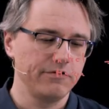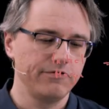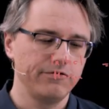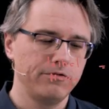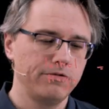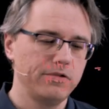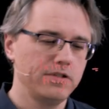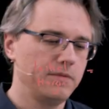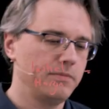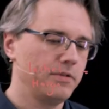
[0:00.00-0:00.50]

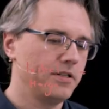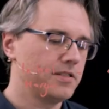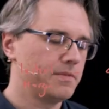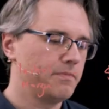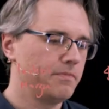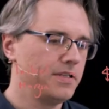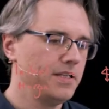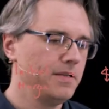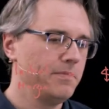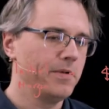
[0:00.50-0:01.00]
40 plus
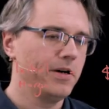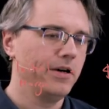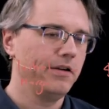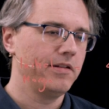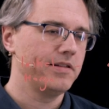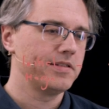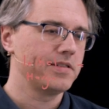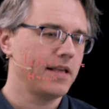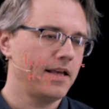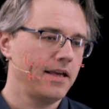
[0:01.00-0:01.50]
P
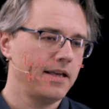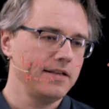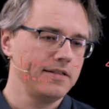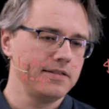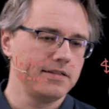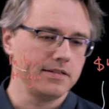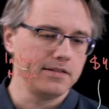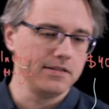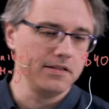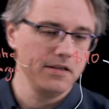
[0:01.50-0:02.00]
minus
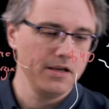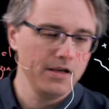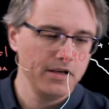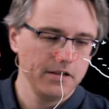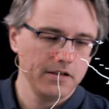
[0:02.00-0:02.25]
80